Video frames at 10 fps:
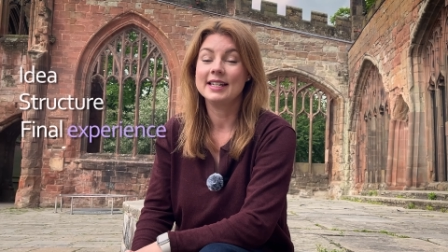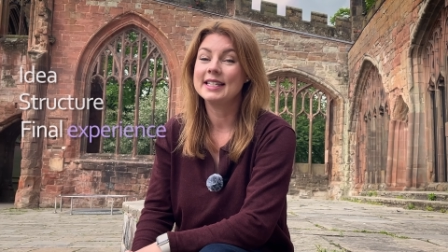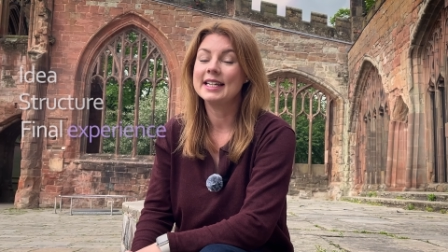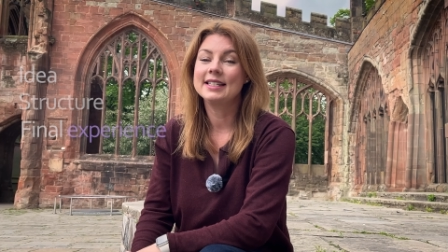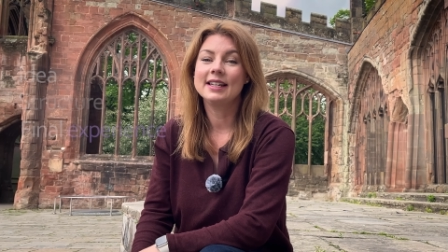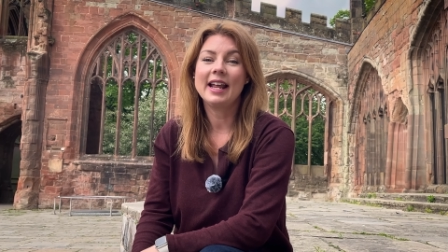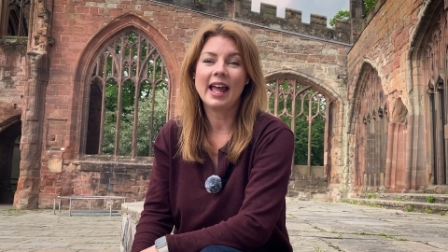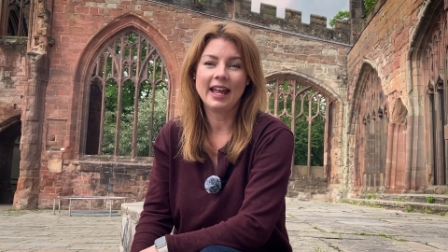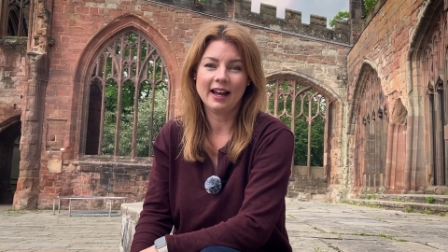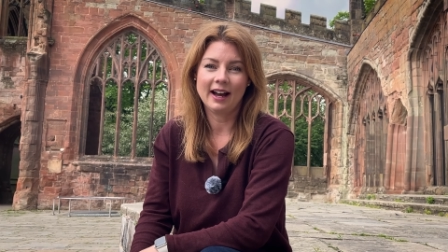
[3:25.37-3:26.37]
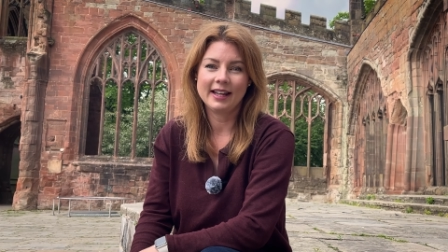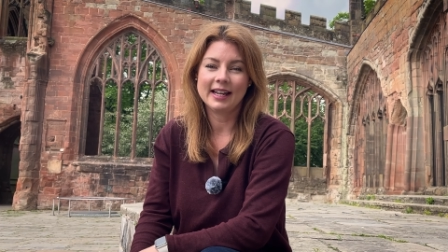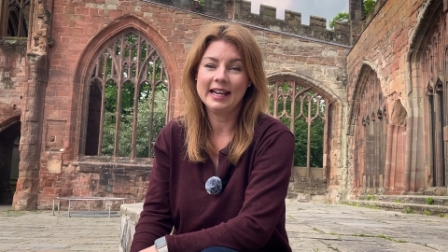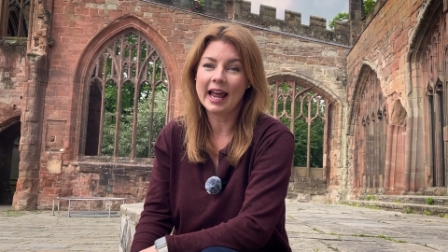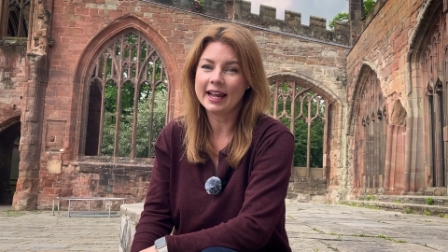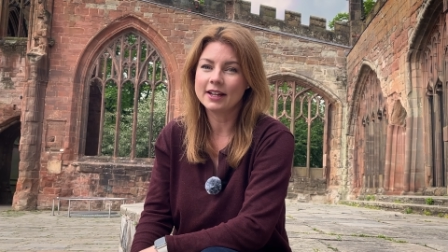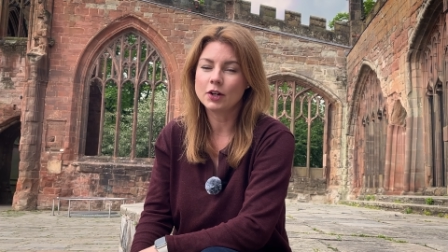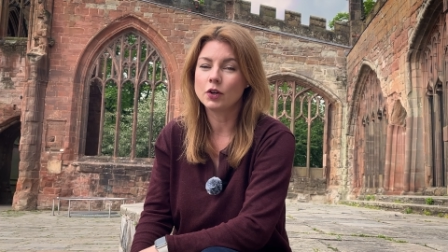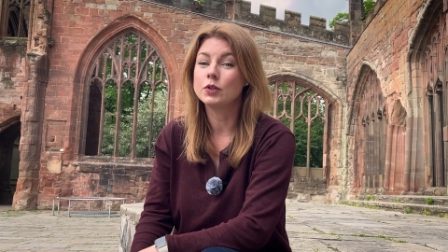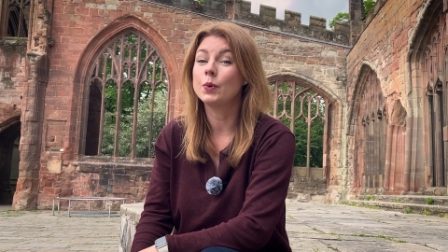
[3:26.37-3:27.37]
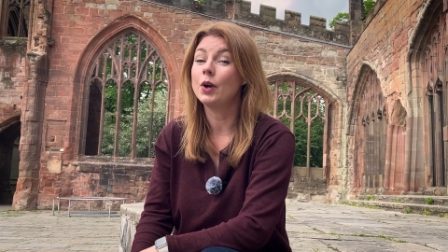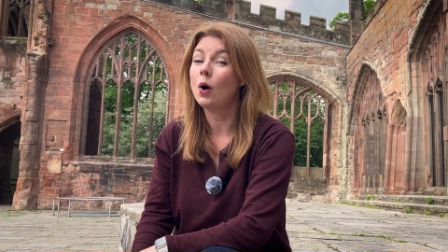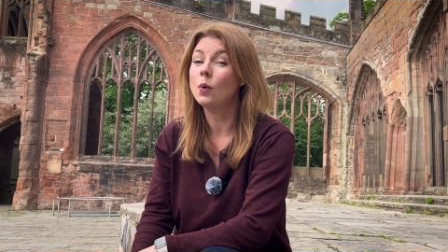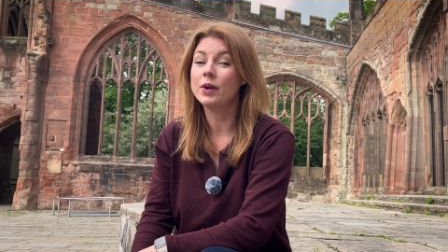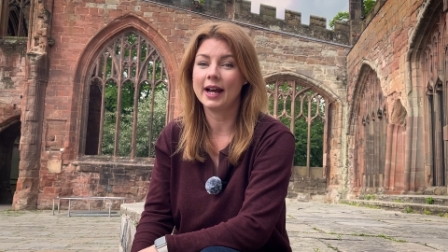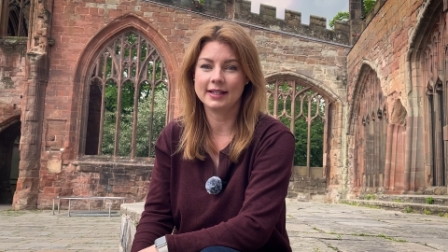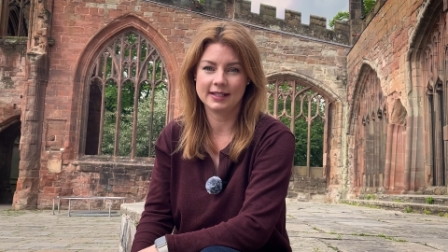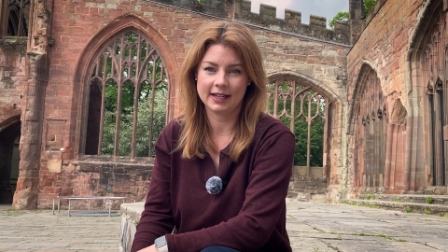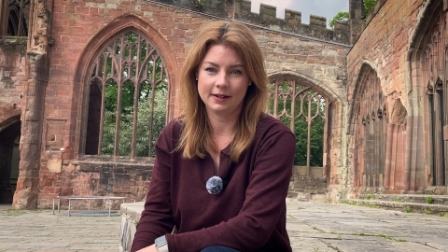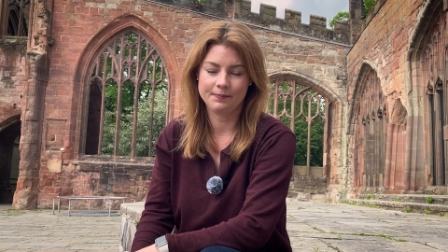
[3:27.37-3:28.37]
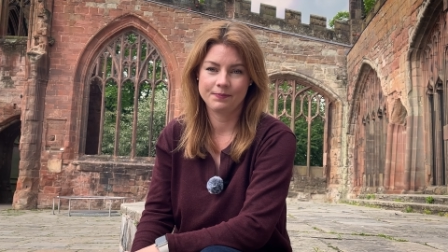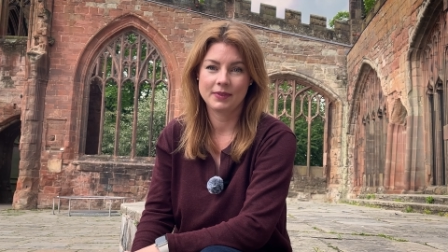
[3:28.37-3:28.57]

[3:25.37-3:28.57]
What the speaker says: This isn't AI layered onto an old editor.